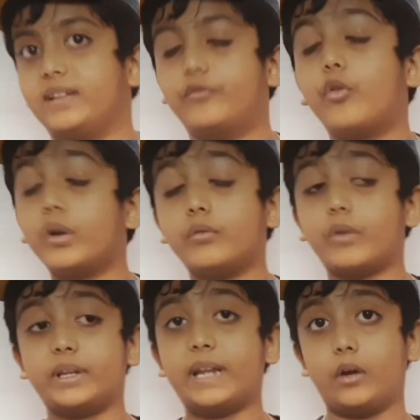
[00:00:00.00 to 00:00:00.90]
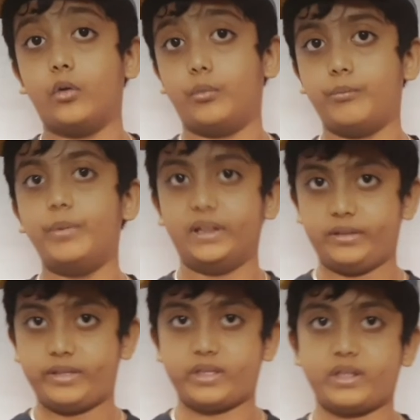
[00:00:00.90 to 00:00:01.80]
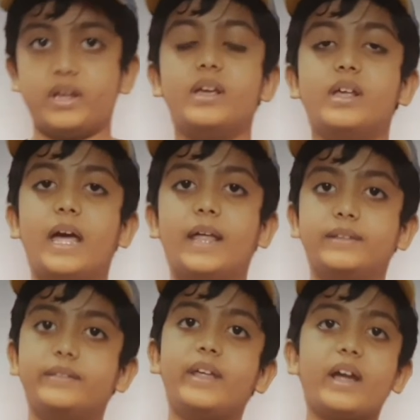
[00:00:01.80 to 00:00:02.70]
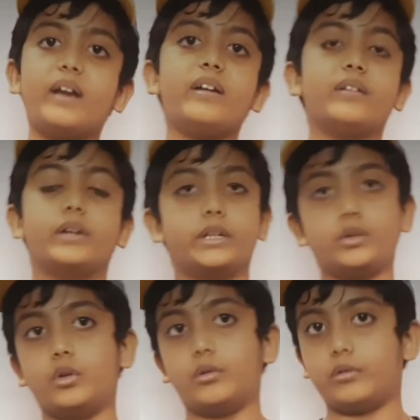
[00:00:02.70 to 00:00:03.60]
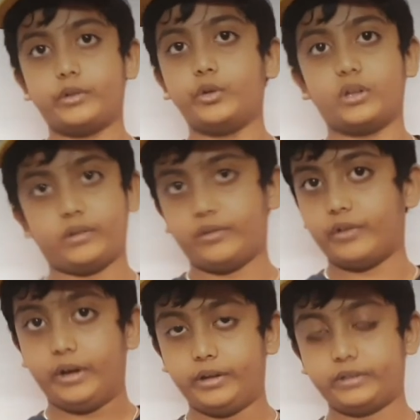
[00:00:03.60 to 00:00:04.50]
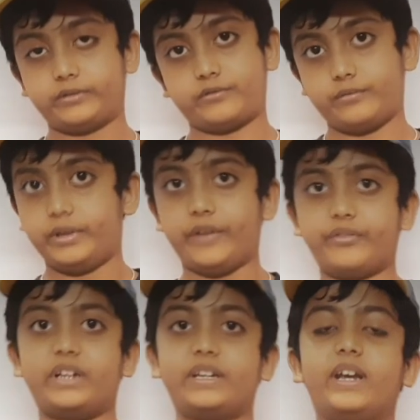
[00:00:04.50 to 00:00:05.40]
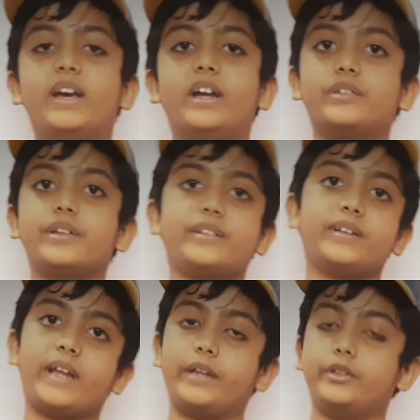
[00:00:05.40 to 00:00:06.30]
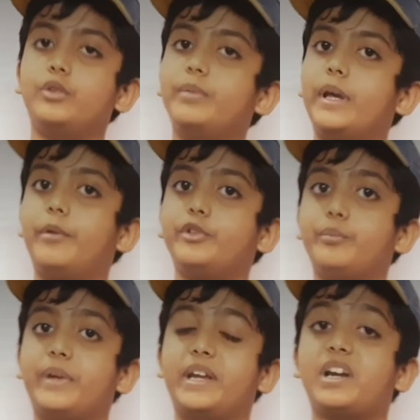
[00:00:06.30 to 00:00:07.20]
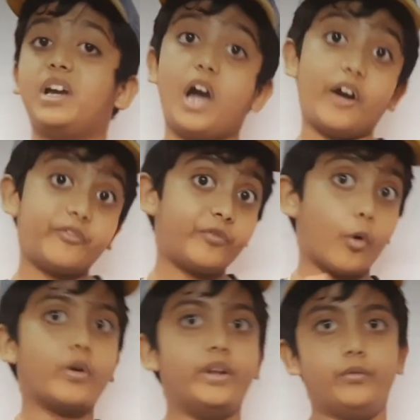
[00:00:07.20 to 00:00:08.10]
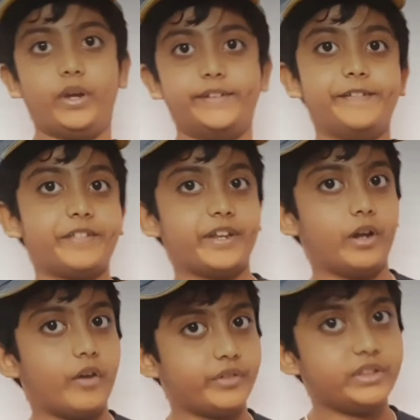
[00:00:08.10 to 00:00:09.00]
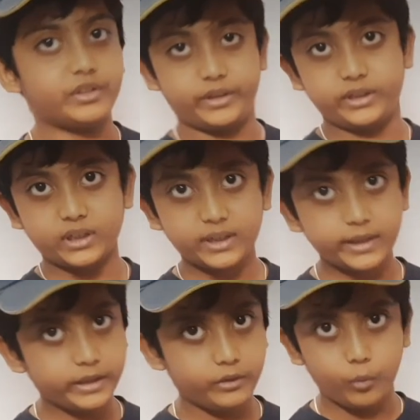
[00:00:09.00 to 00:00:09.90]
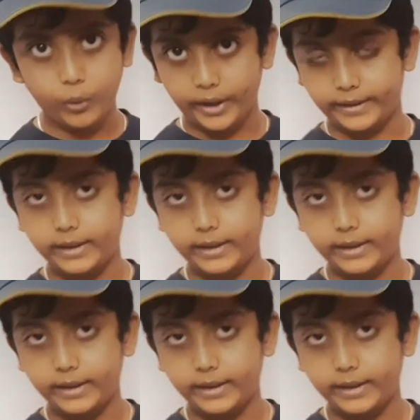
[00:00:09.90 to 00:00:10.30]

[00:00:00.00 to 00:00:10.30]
4-in-1 Lego builds, and there you'll definitely trust, and you'll be able to make a 4-in-1 instead of a 3-in-1.